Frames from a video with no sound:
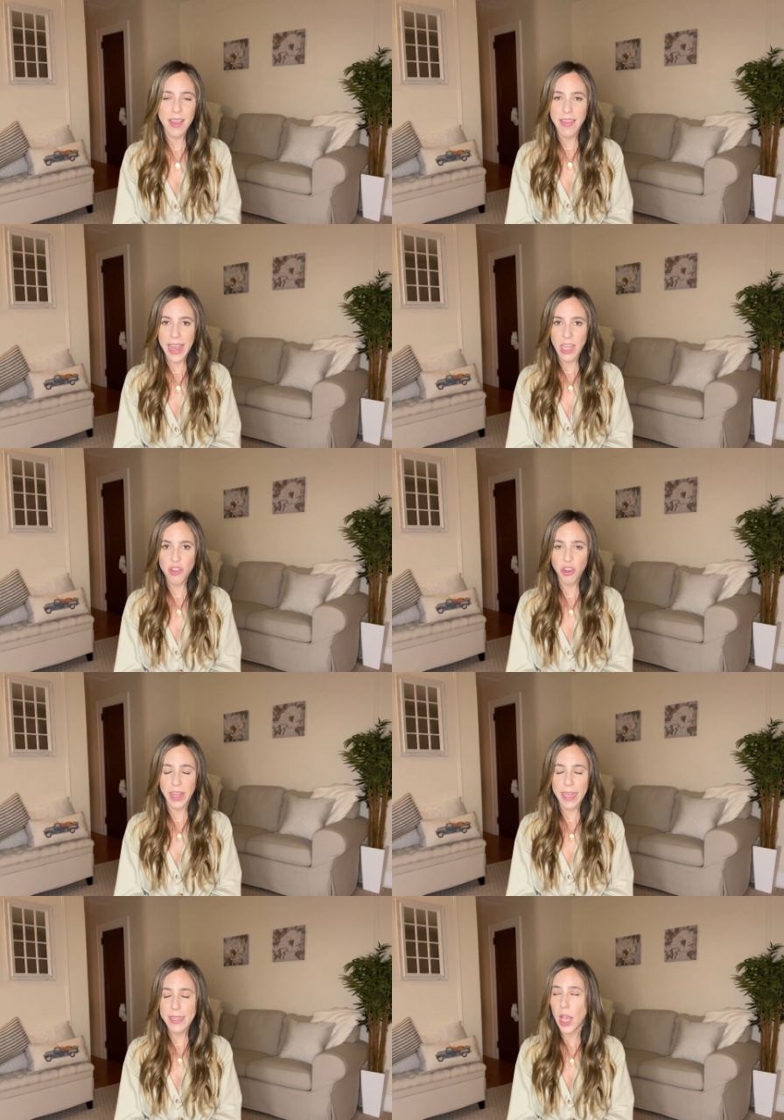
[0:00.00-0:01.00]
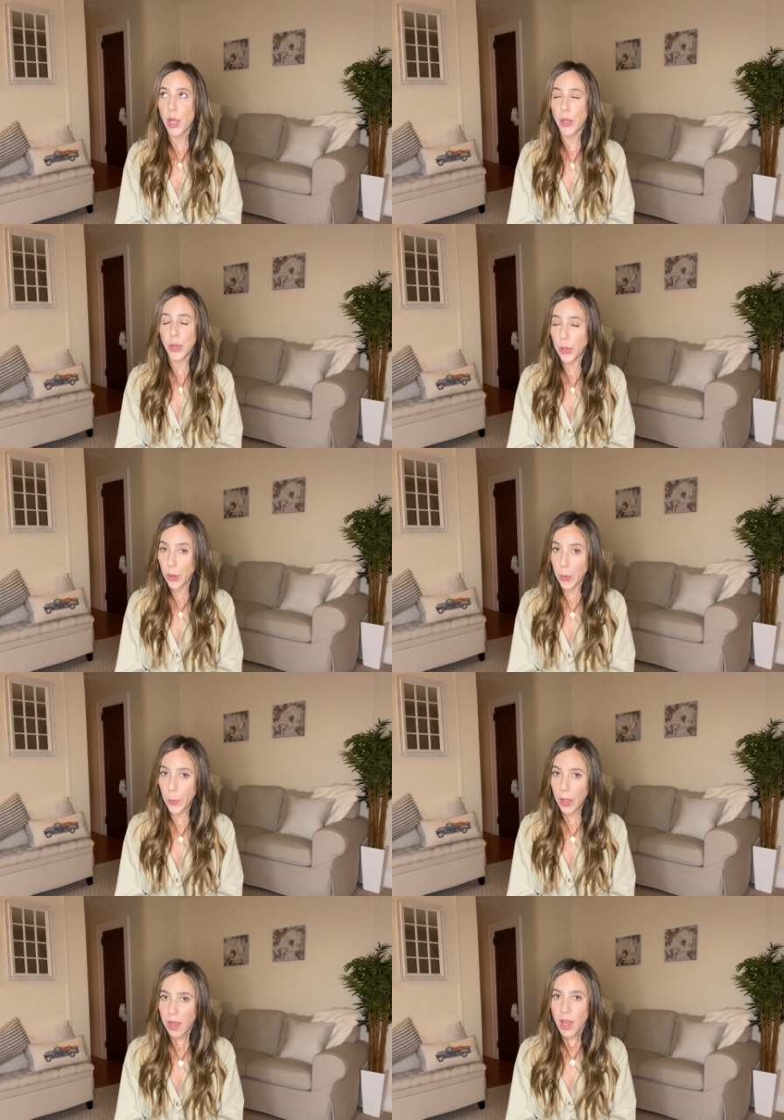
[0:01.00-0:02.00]
The answer is no,
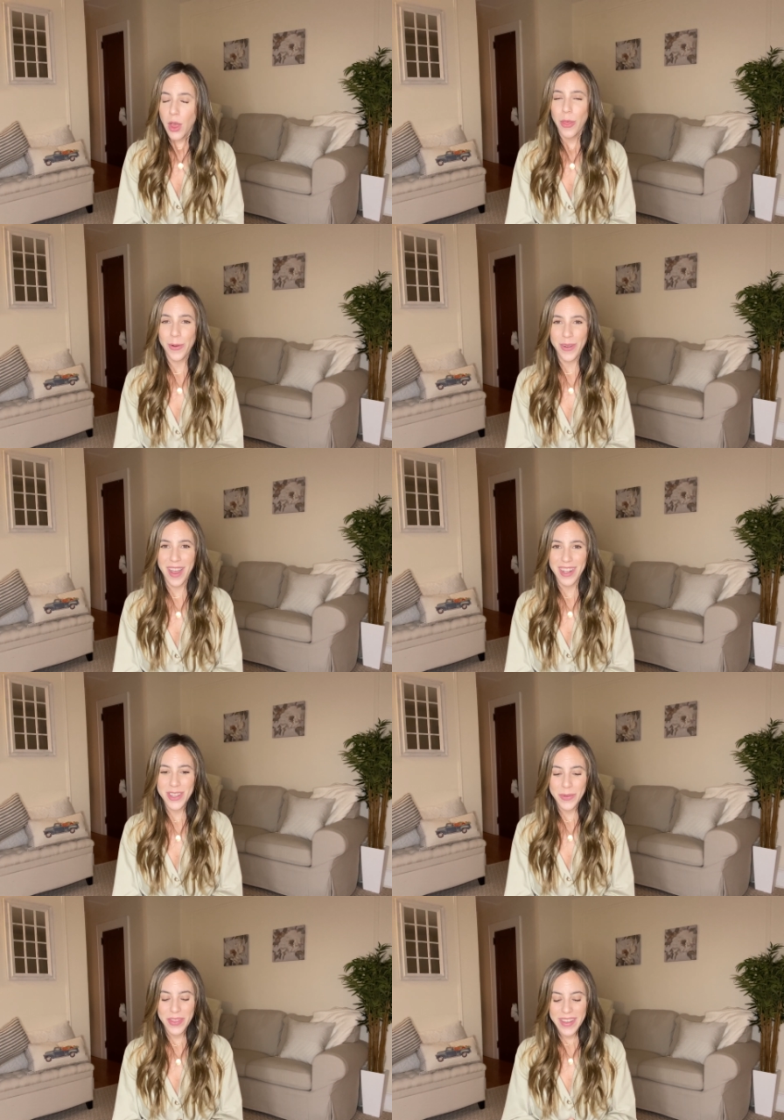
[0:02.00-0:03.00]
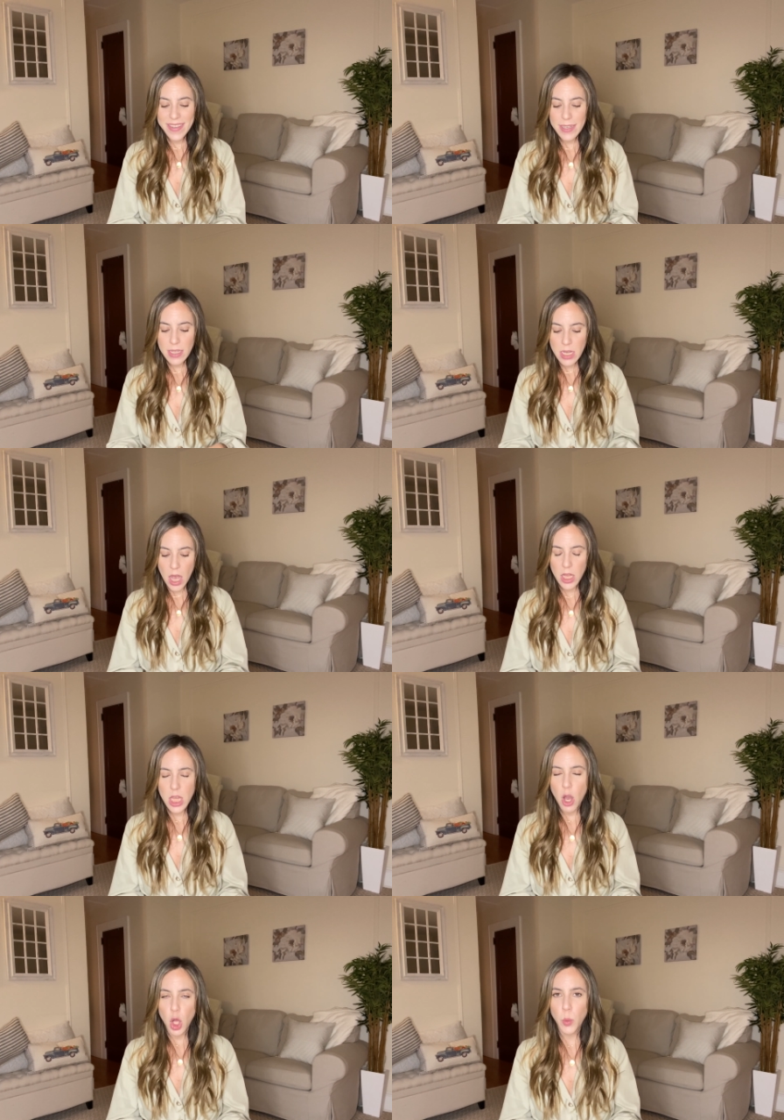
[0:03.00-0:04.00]
they're not. So this is not,
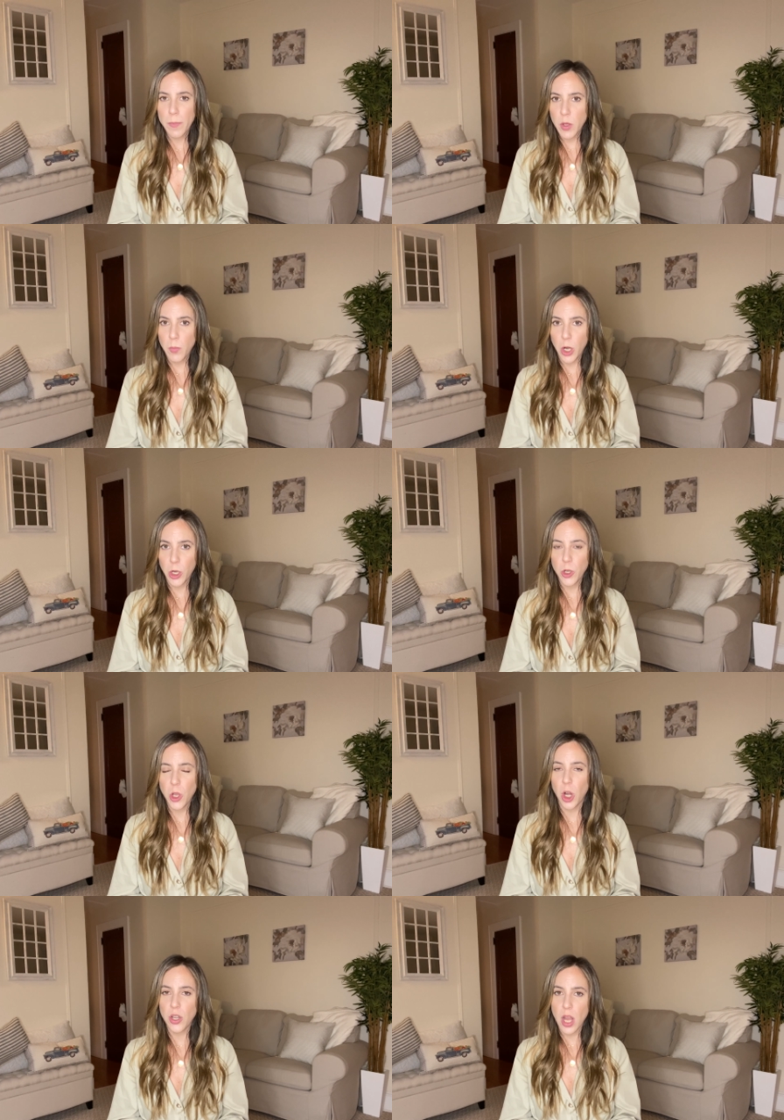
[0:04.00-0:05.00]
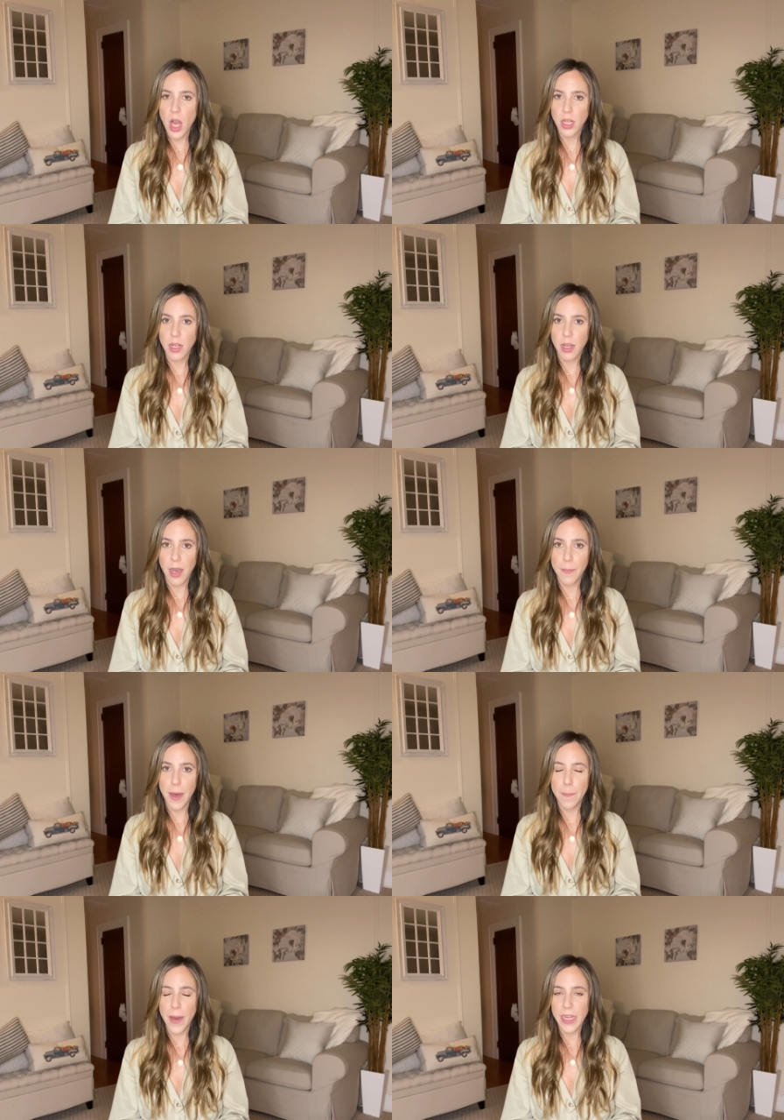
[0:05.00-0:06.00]
the autoimmune markers are not gonna come
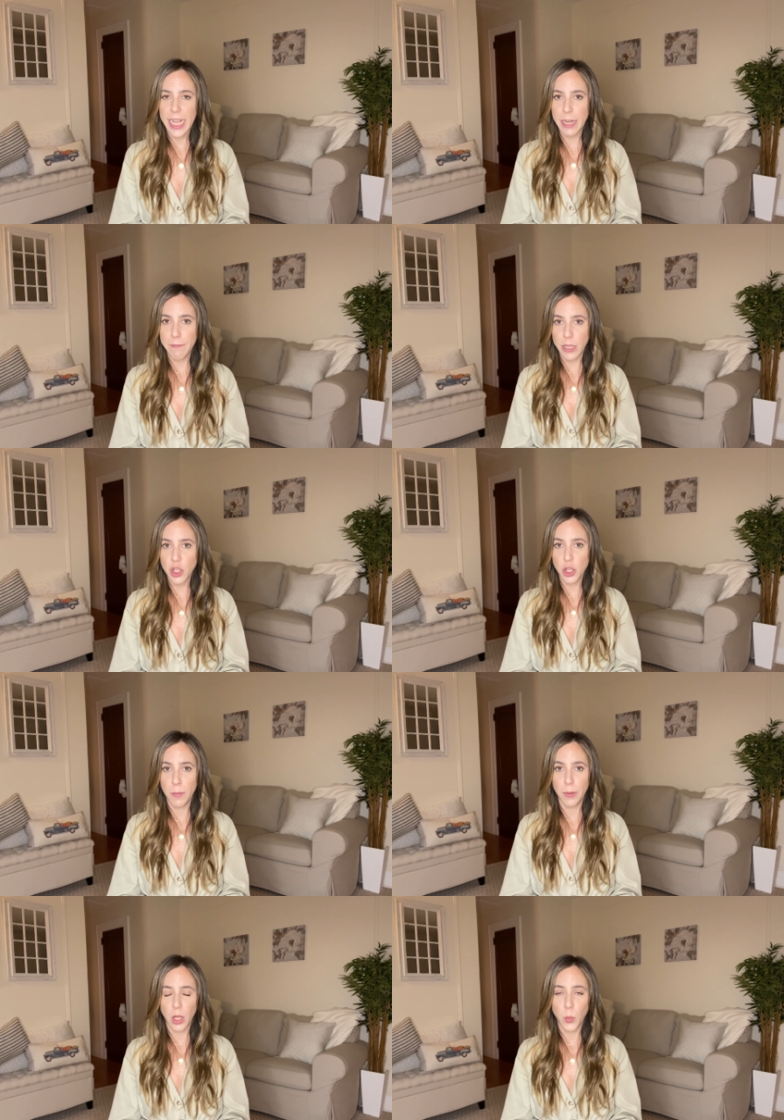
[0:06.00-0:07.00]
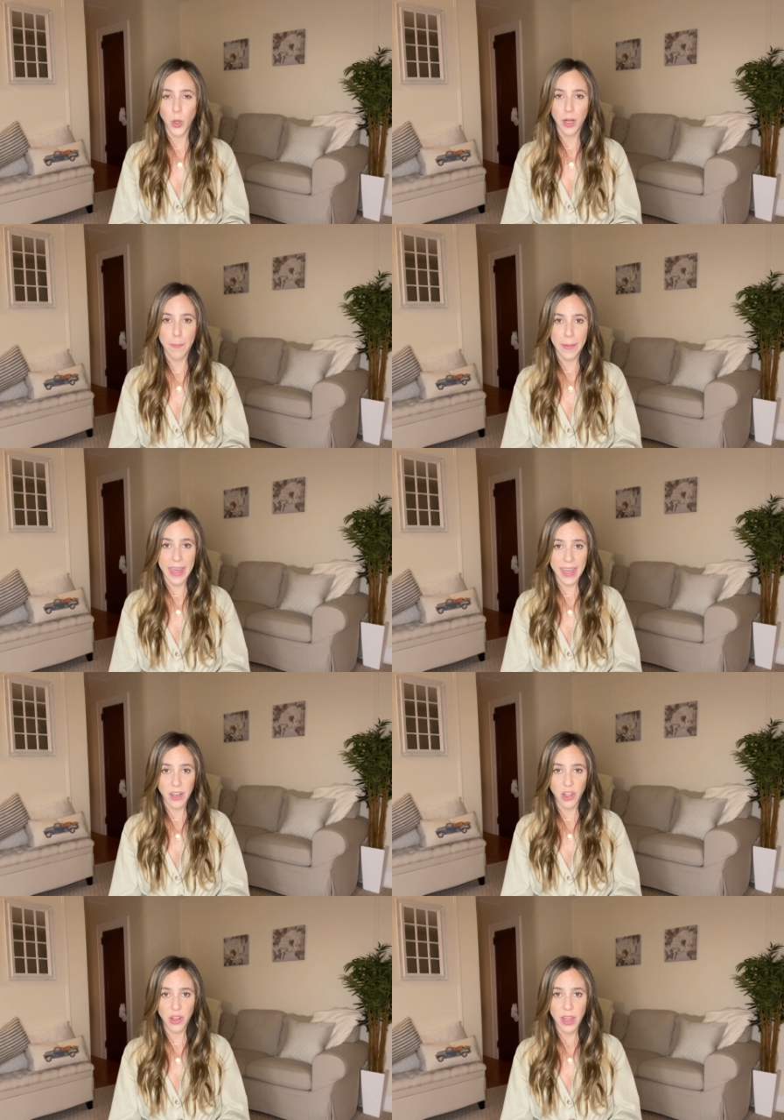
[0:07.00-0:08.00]
up on a conventional blood work
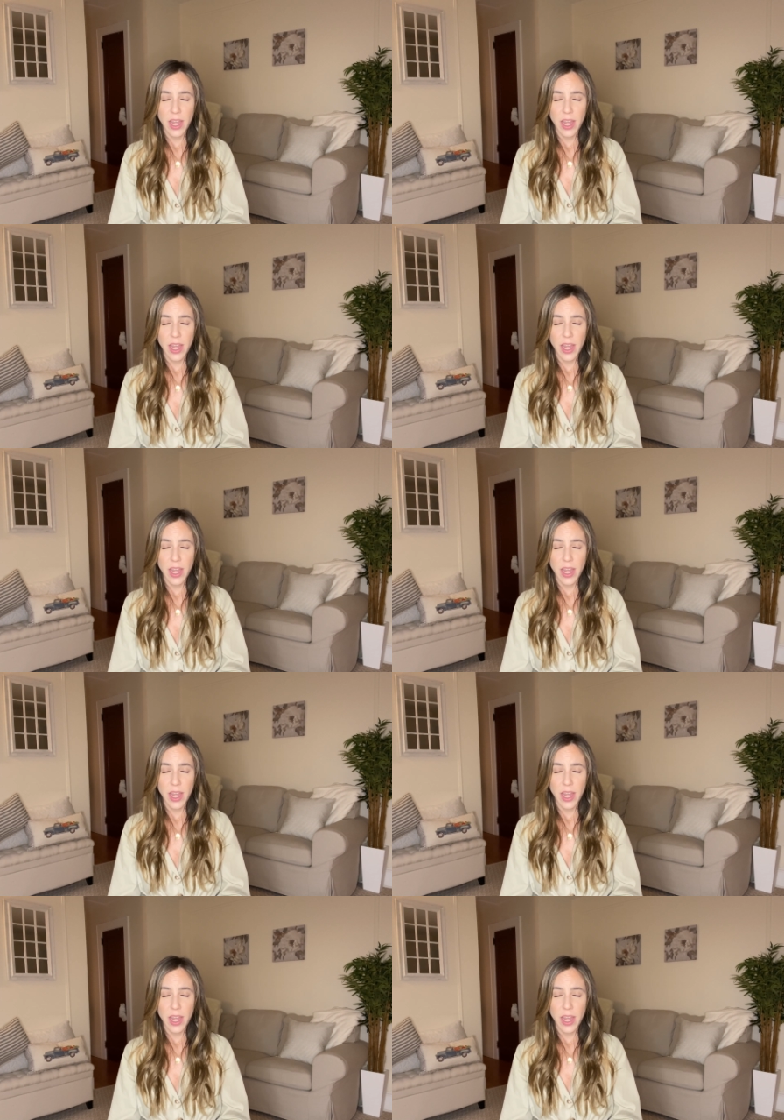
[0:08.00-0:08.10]
panel.